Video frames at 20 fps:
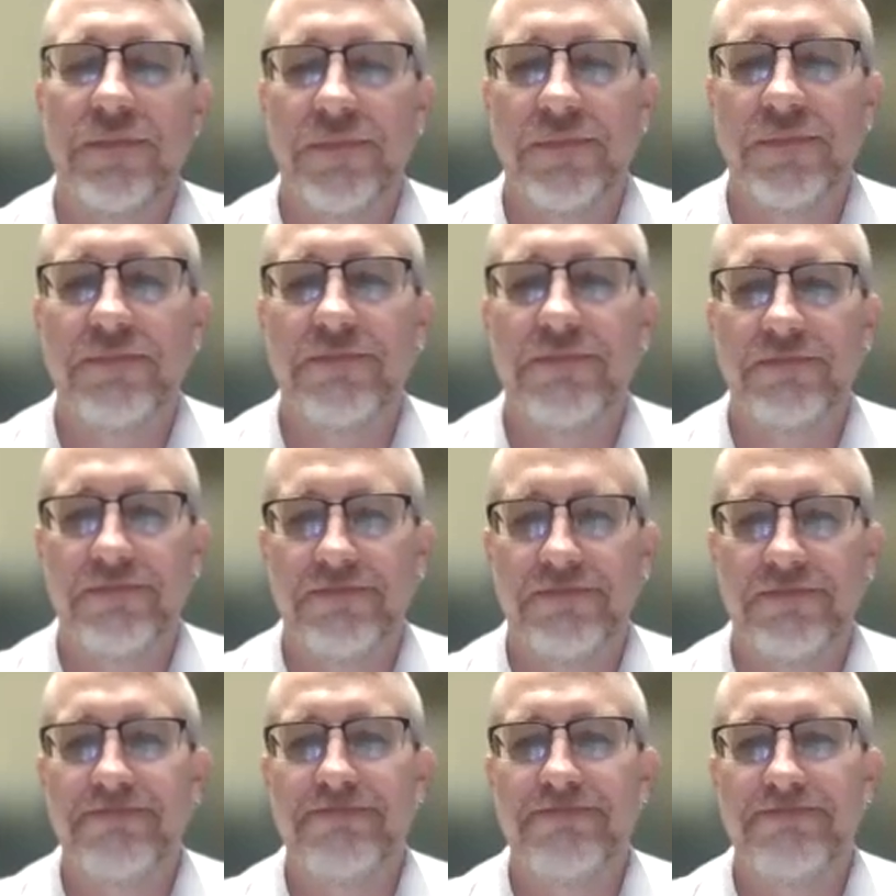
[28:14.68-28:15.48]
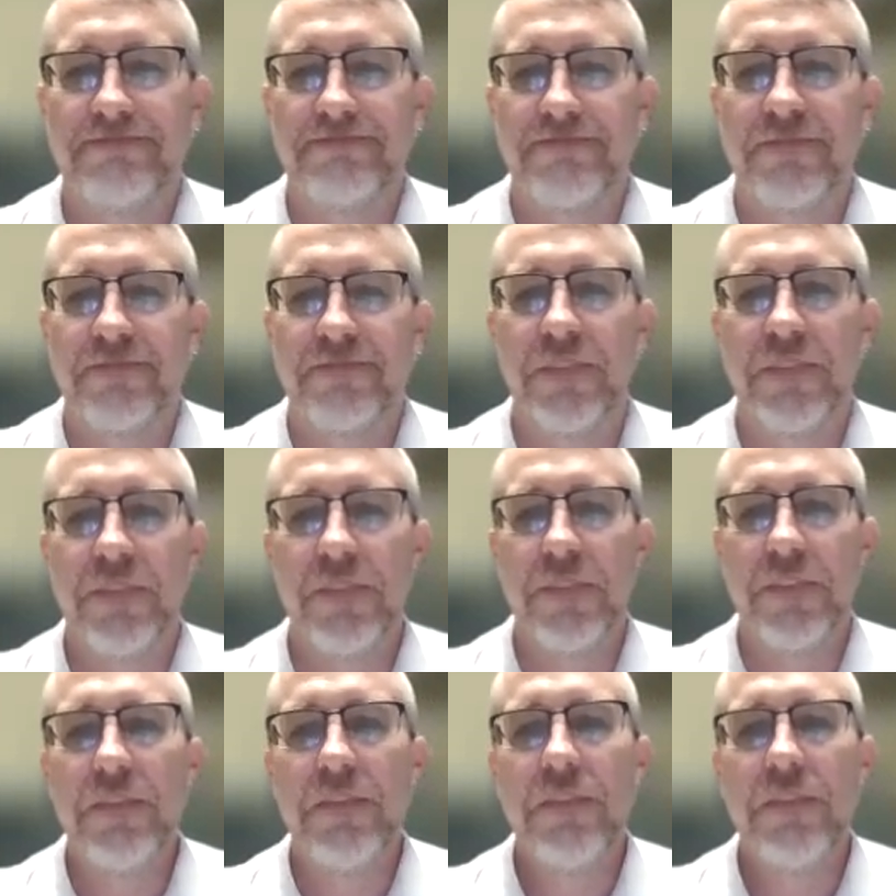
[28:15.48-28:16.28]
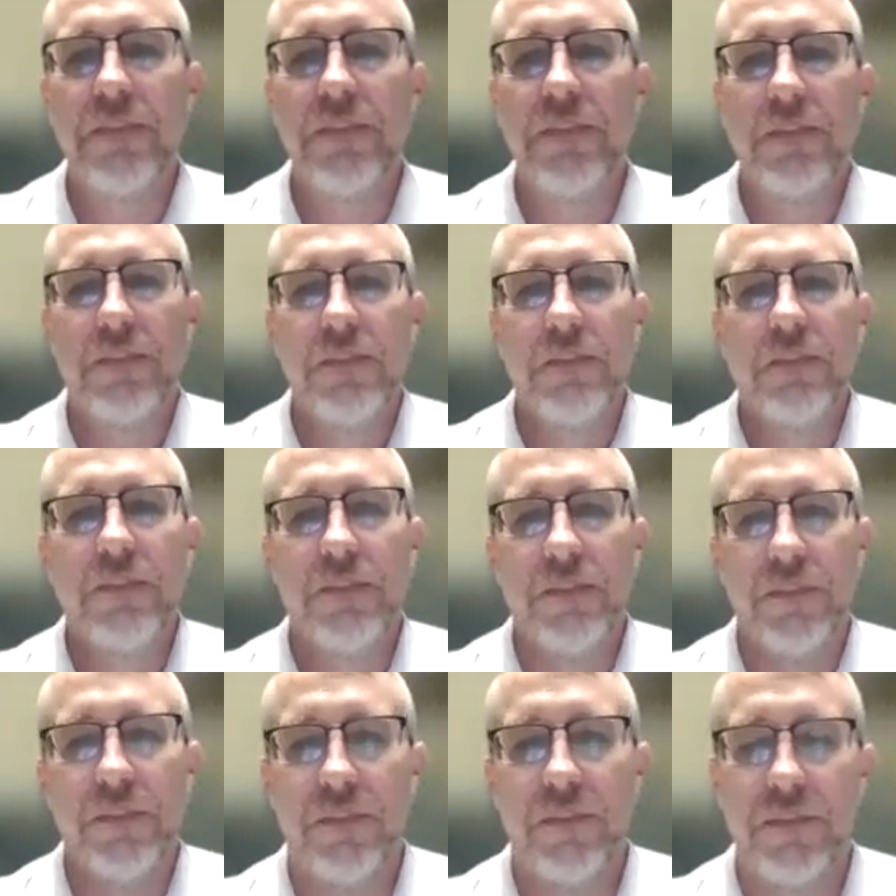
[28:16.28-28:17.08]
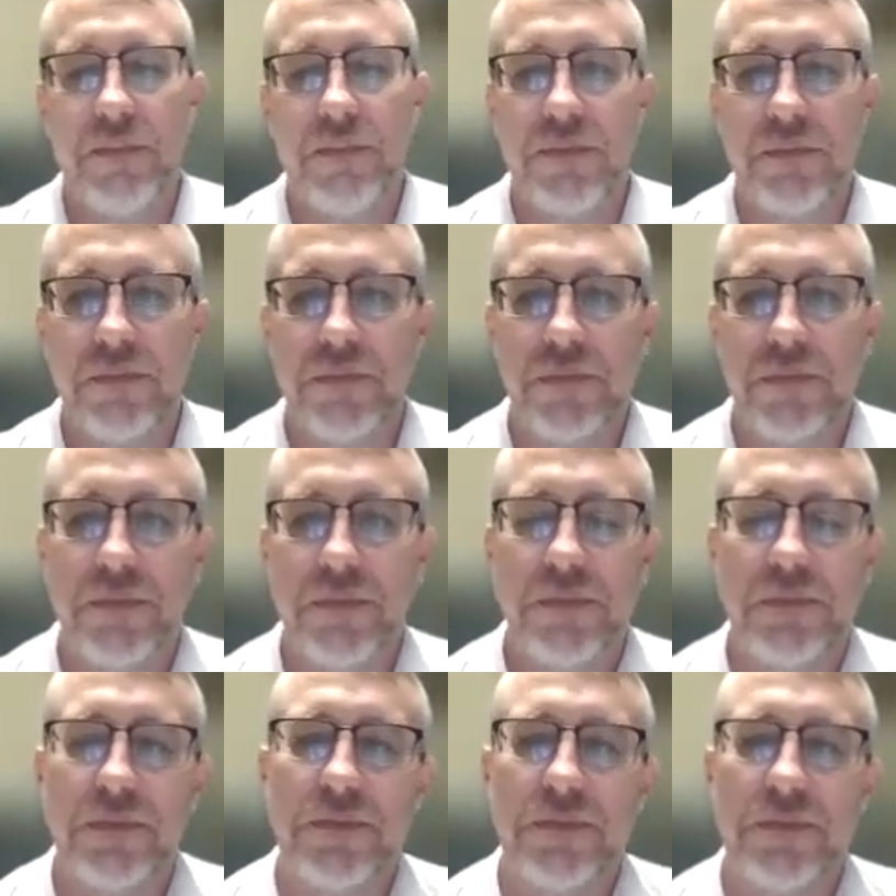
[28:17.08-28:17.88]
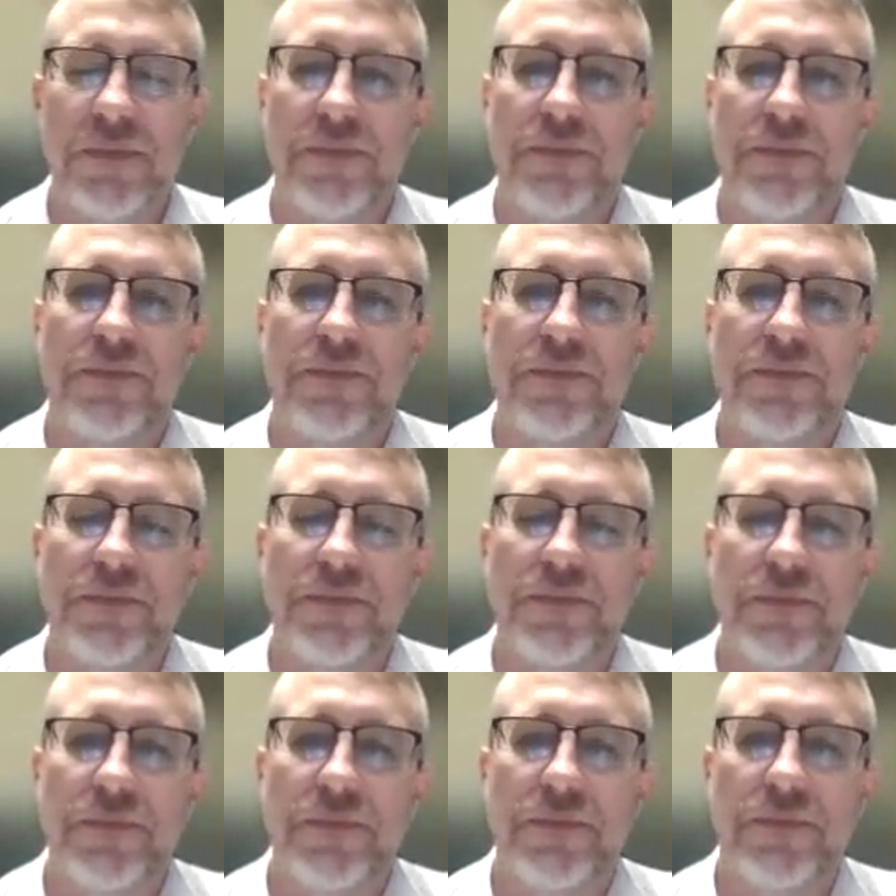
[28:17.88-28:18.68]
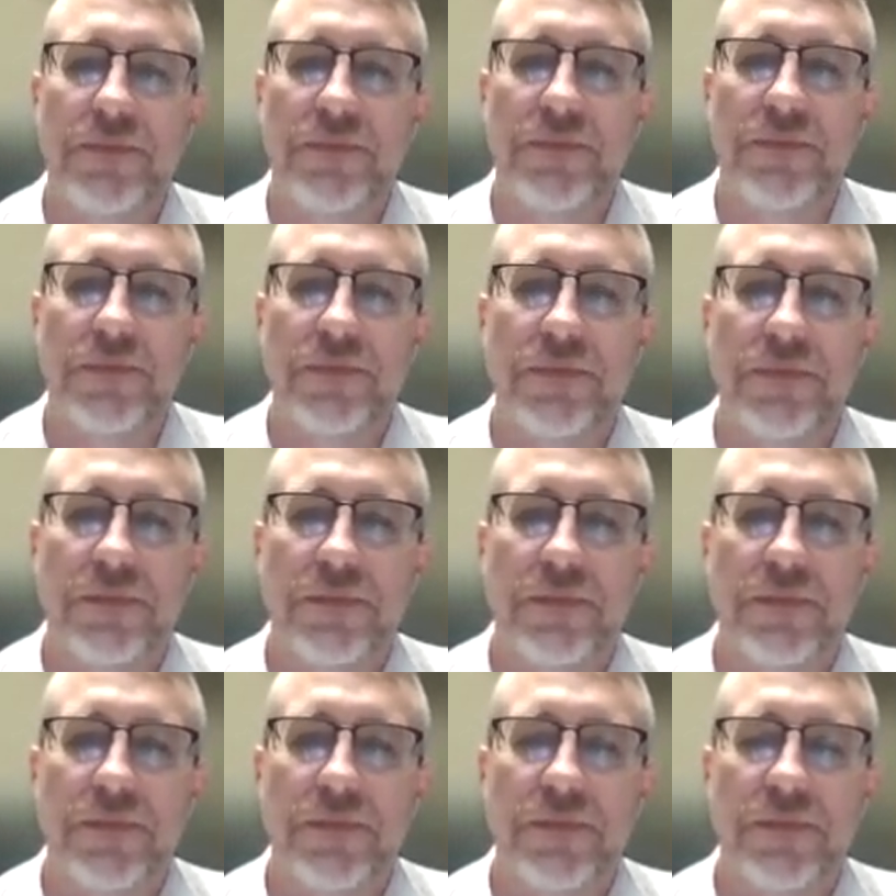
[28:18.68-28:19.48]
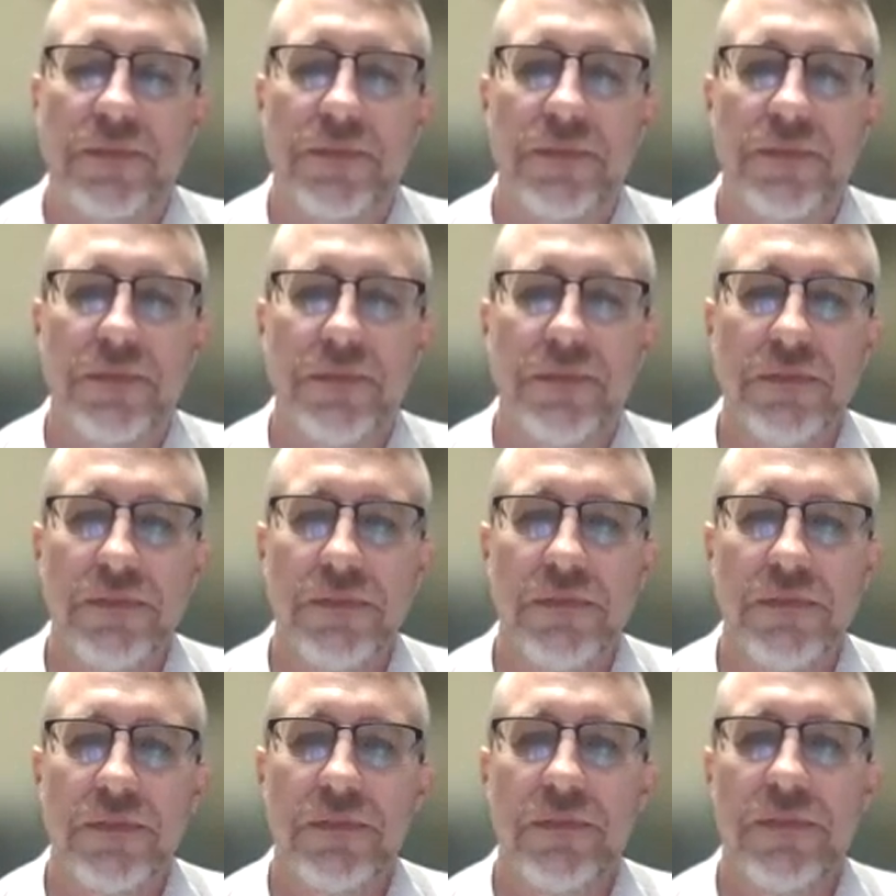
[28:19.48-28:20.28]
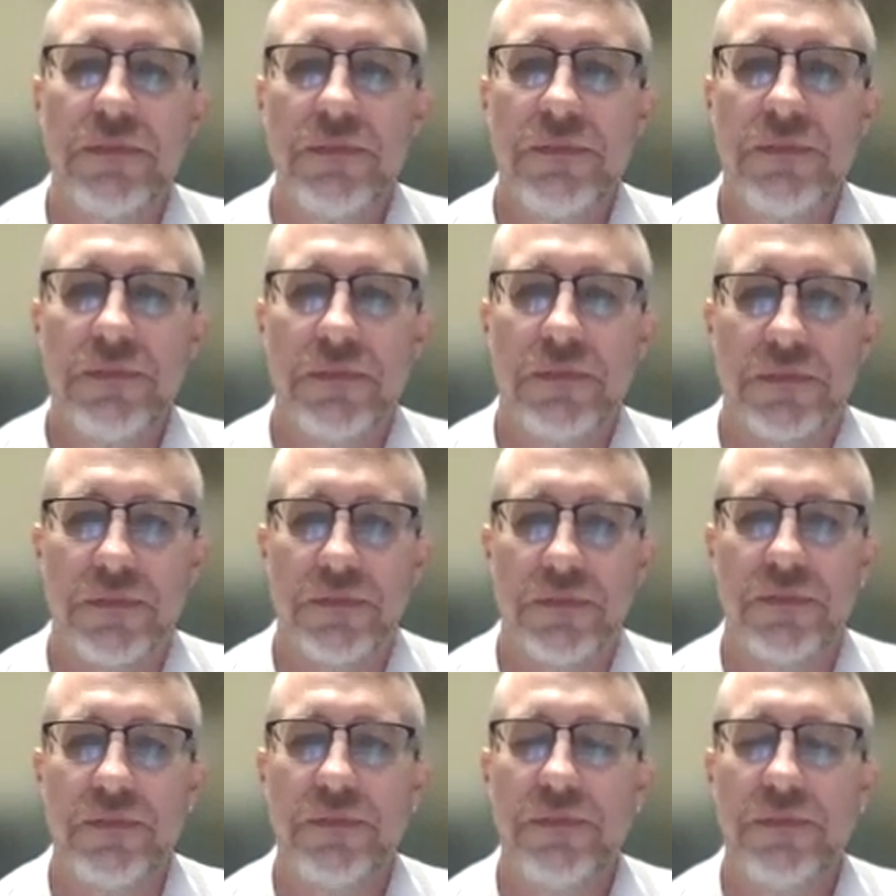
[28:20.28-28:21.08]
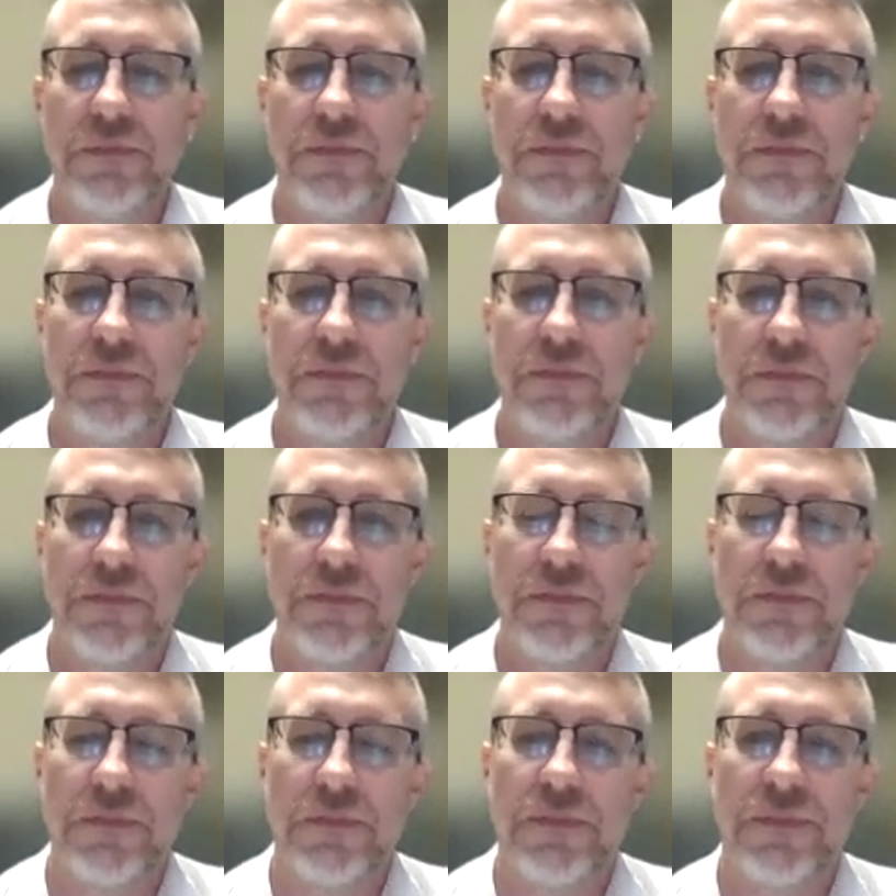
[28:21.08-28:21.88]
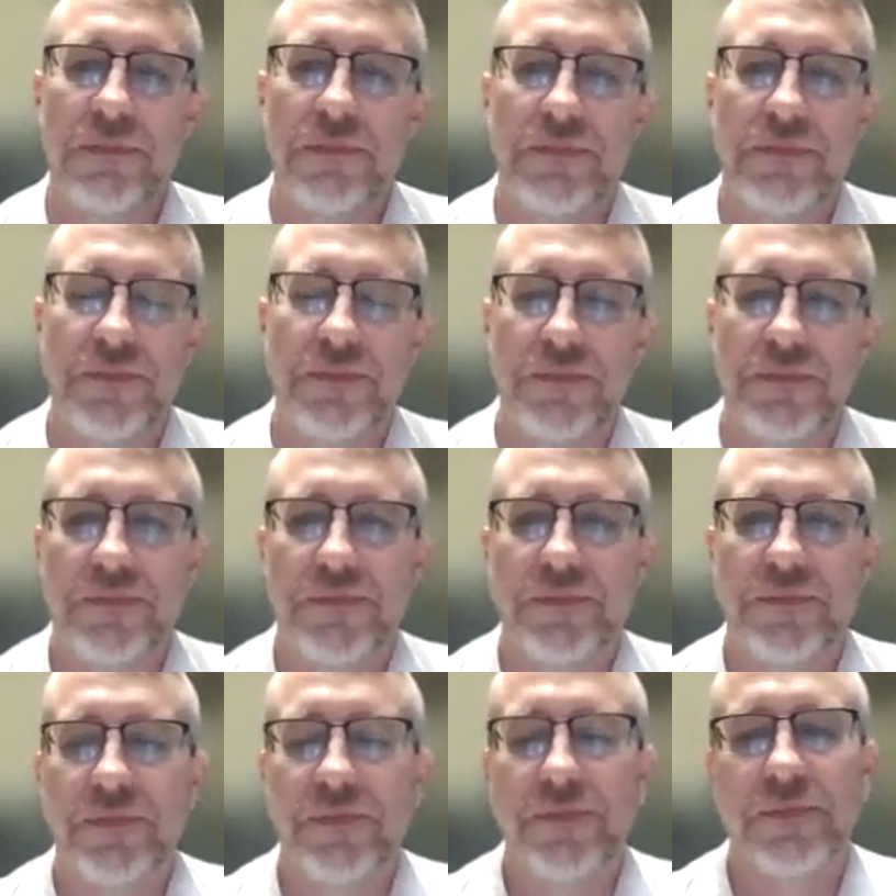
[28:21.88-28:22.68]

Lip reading: This person isn't speaking.